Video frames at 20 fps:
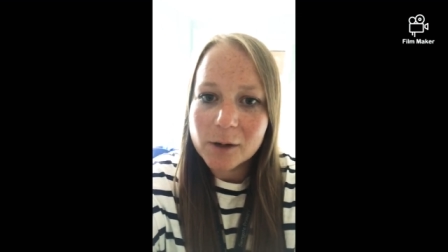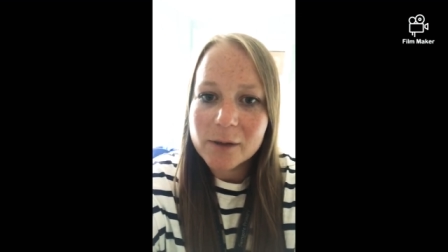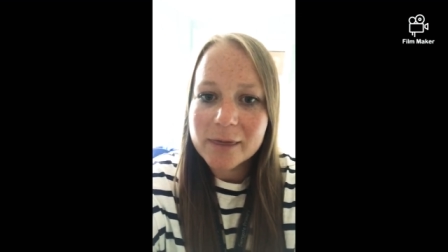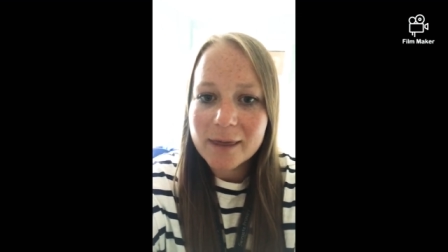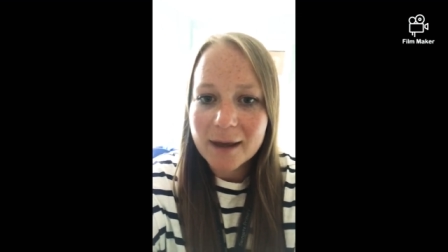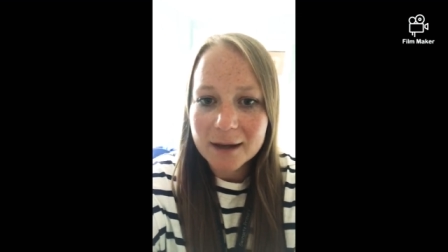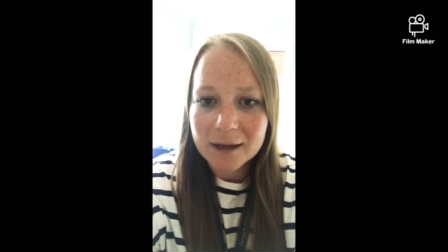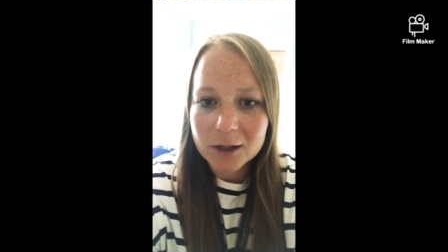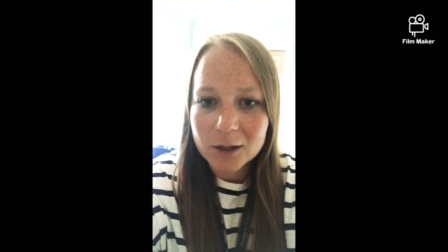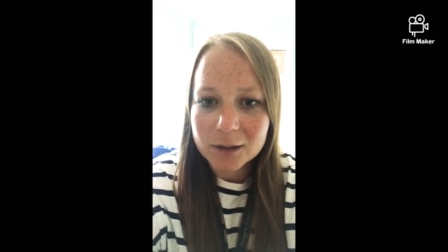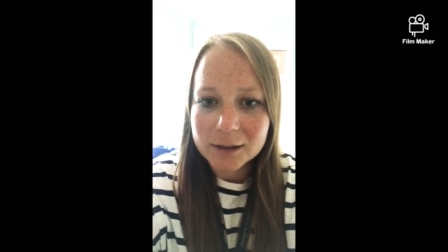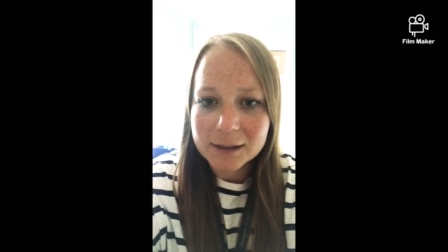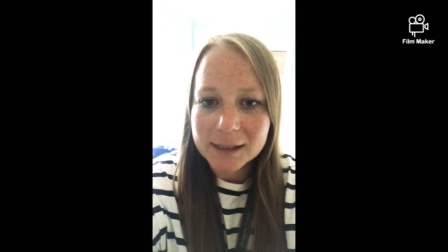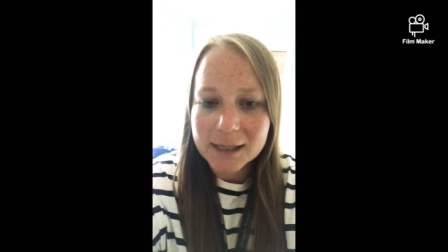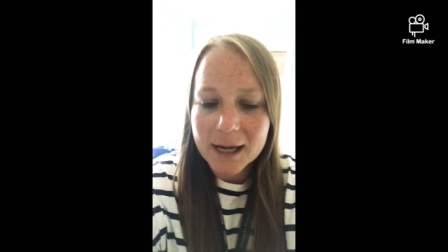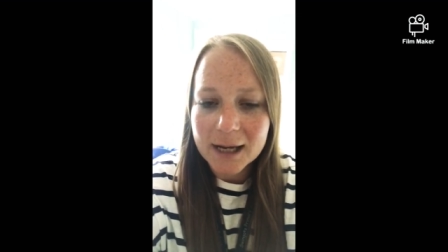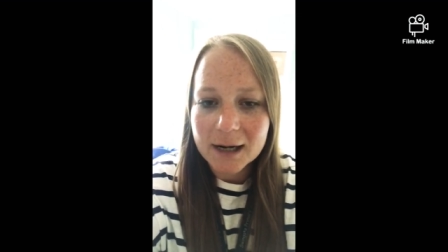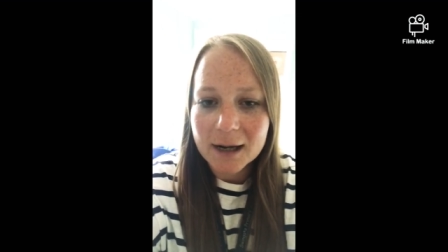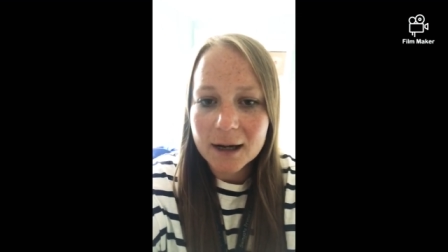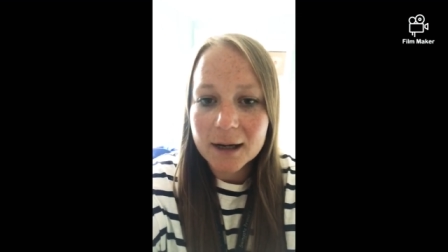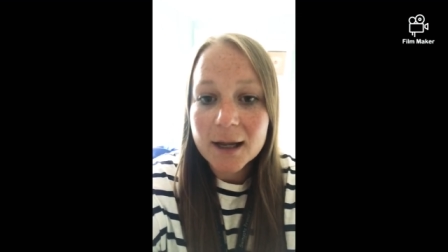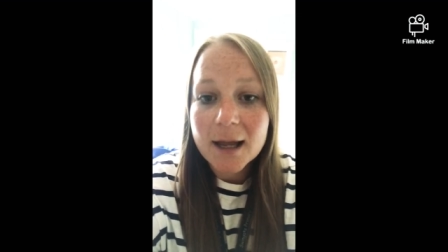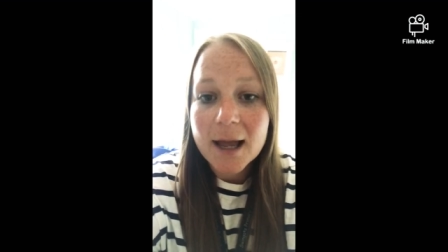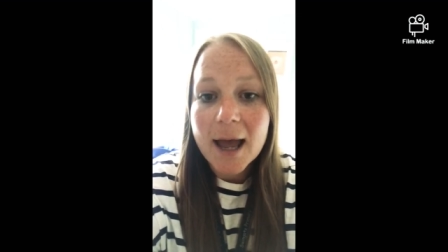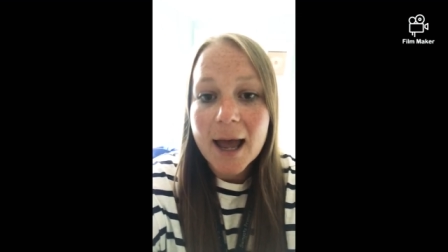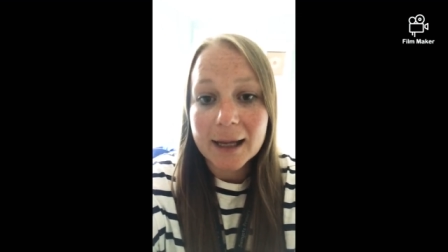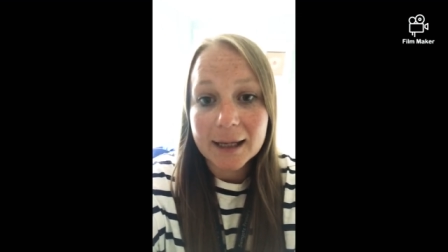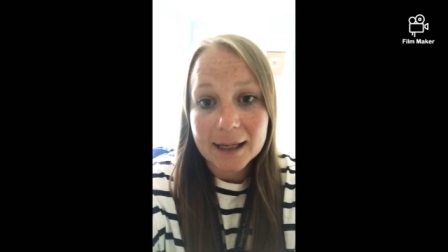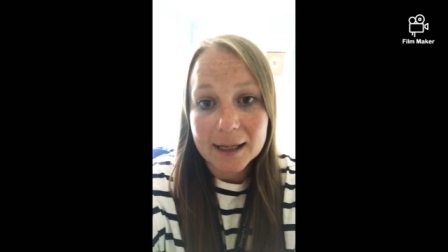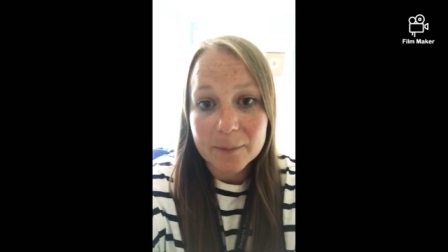So thank you, Sienna,
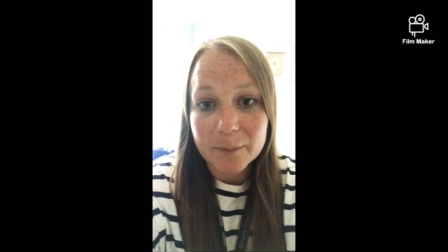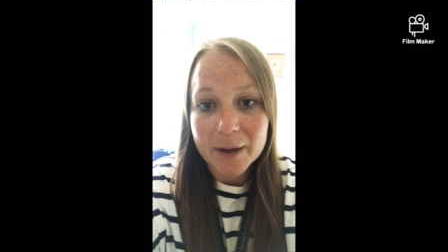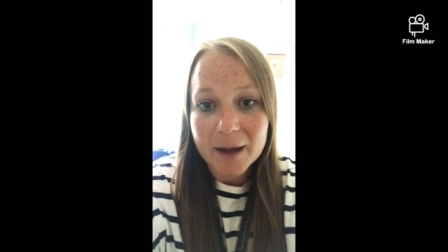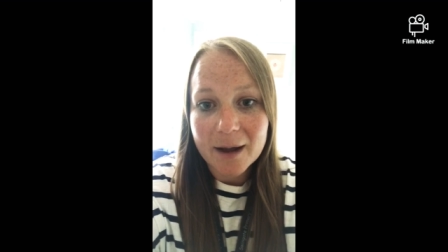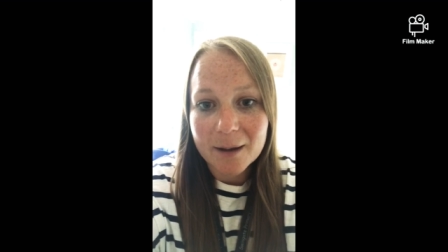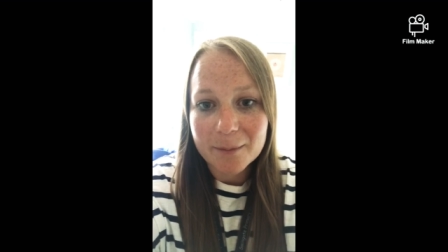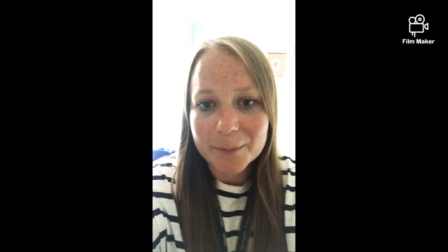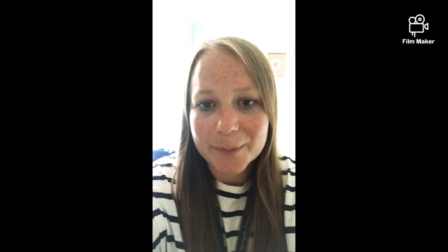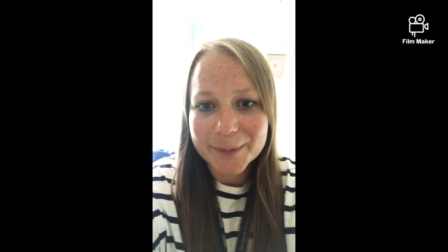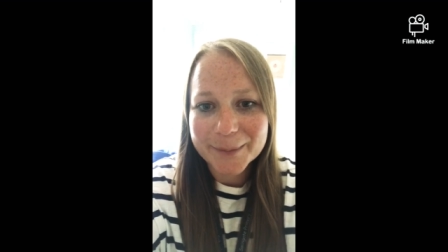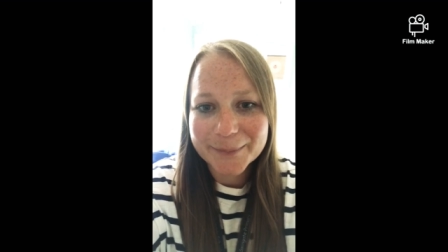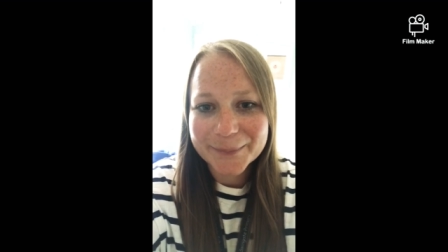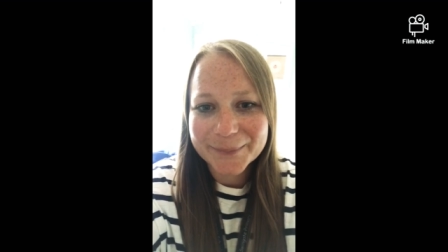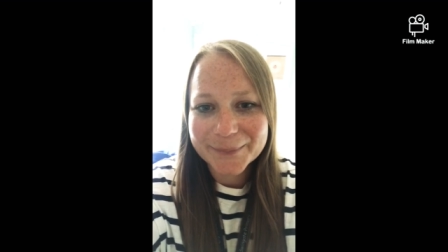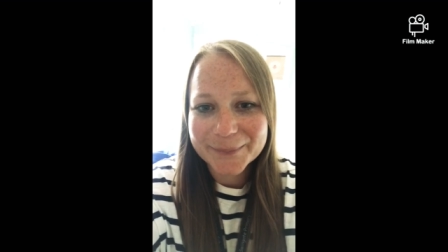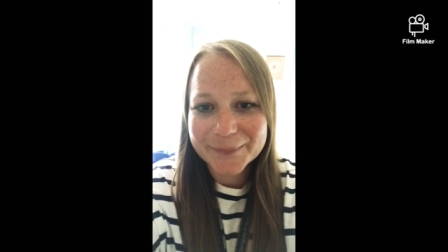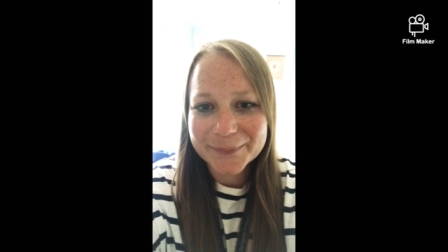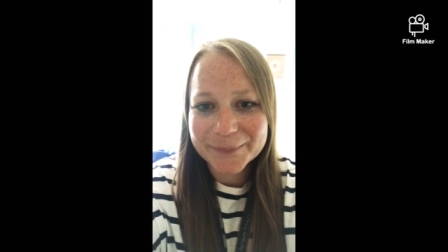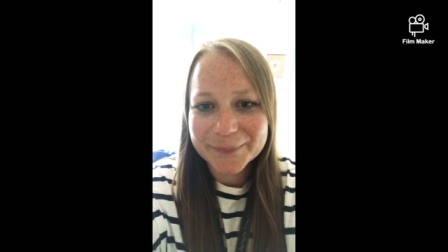and keep it up.